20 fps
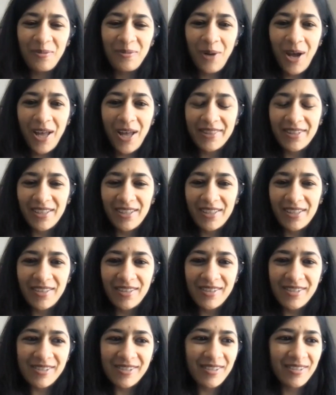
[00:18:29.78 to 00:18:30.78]
One thing
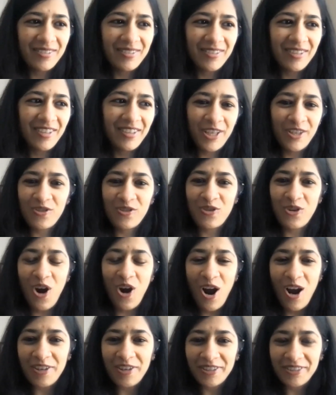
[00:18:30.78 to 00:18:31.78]
is, we are
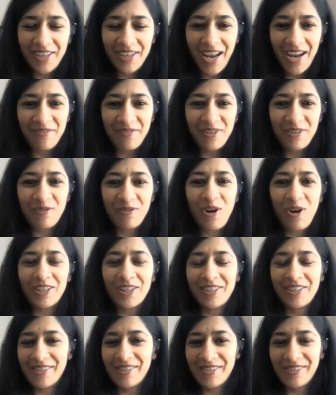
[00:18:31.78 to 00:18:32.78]
strong and we've
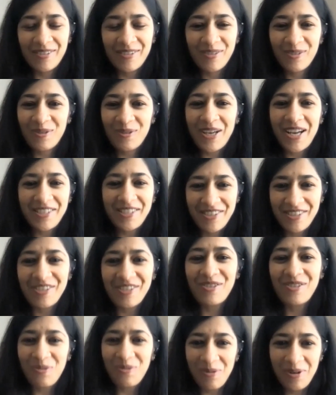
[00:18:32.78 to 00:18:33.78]
got this. So let's
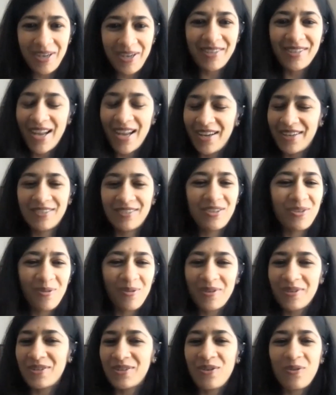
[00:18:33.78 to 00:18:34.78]
just do it. Like,
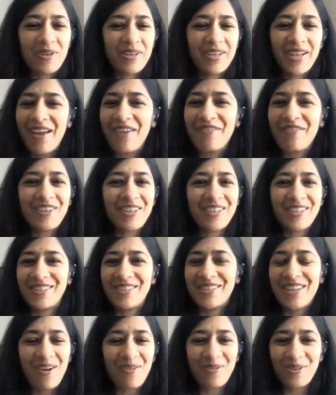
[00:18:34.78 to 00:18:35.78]
don't ever
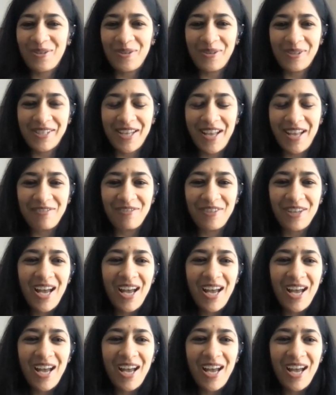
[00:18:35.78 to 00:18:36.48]
doubt yourself.